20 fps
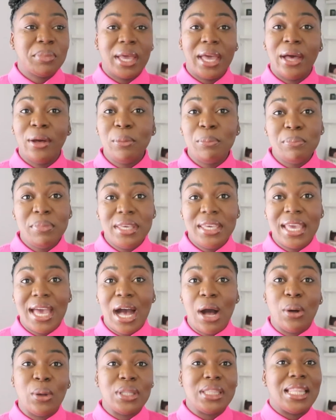Help me
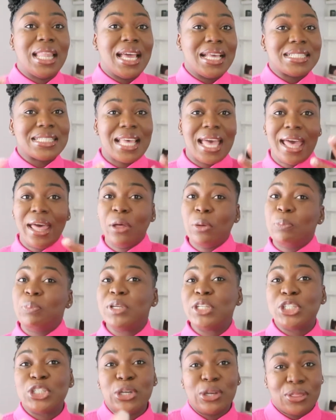out. Let's help
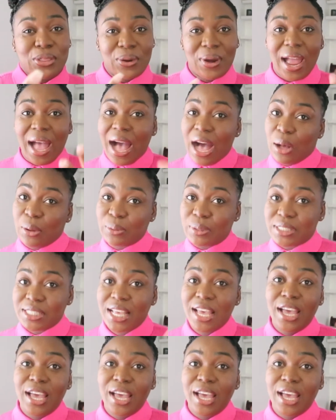each other out.